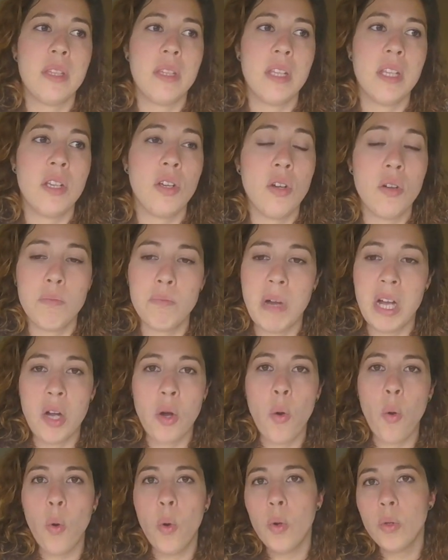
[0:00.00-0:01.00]
In my
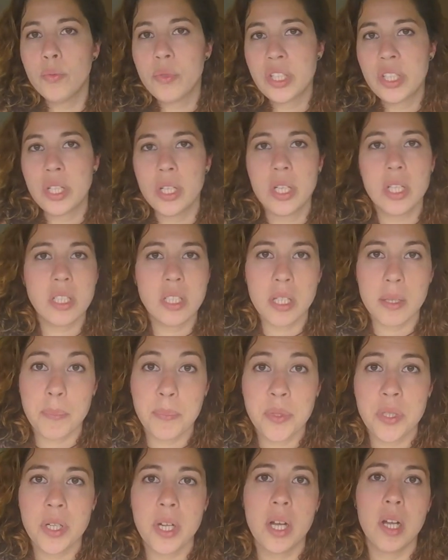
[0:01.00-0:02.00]
whole research up
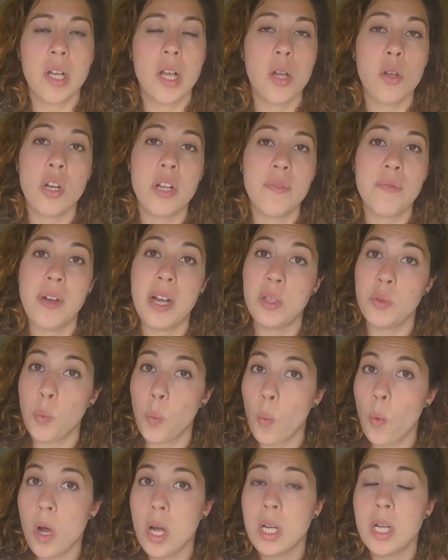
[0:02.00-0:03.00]
to now, I only found
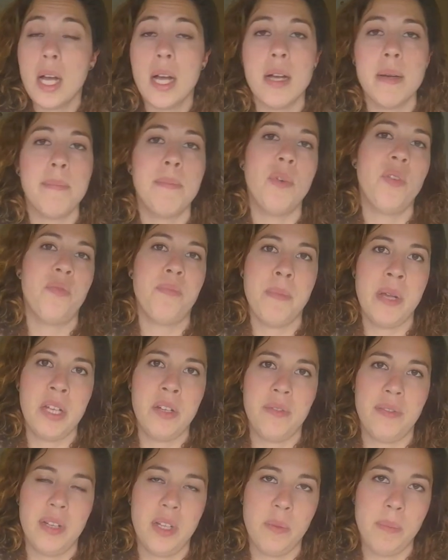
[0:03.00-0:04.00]
one can made
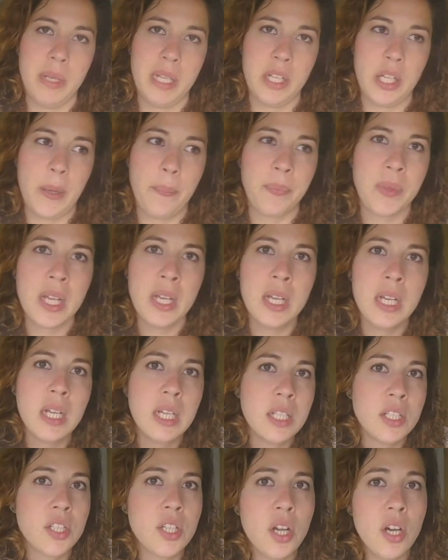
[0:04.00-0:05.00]
of aluminium.
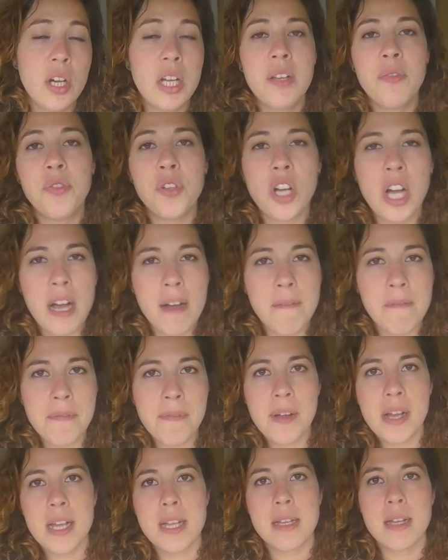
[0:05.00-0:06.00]
So if you can't
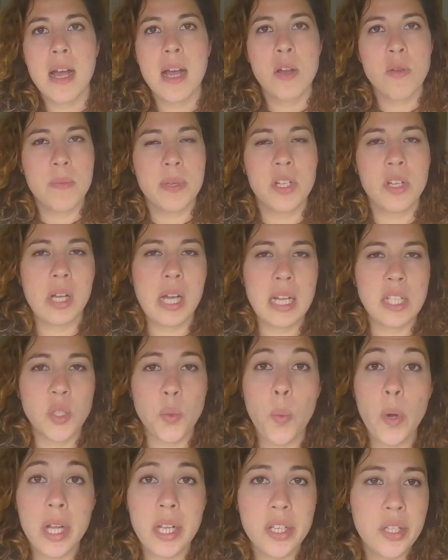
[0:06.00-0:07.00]
find aluminium cans,
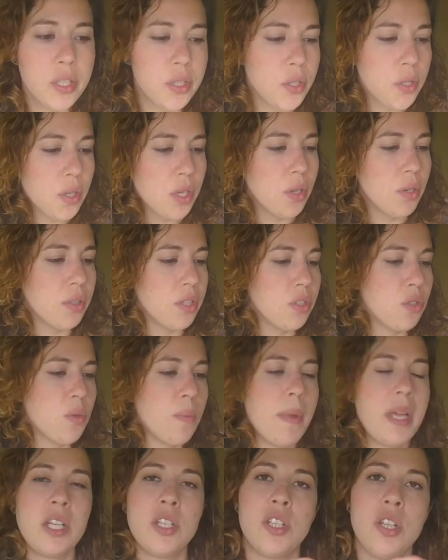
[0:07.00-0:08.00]
what can you do in order to
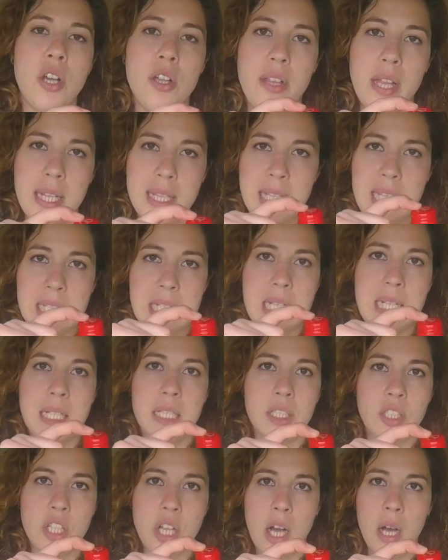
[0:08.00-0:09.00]
make sure that these
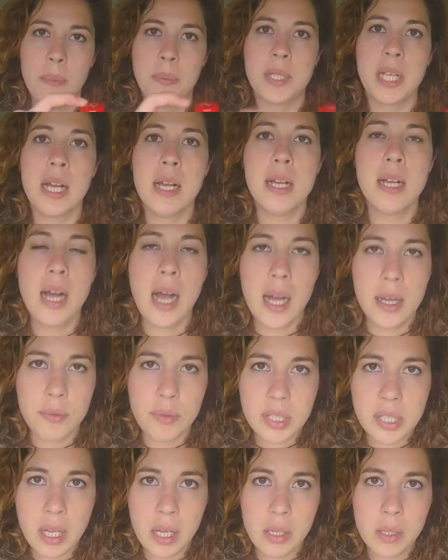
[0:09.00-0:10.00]
little tops are
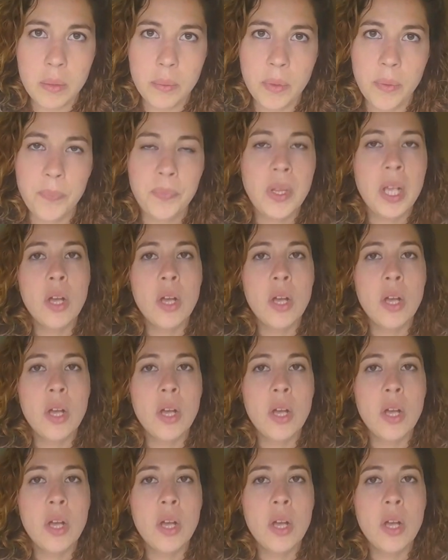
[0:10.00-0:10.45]
recyclable?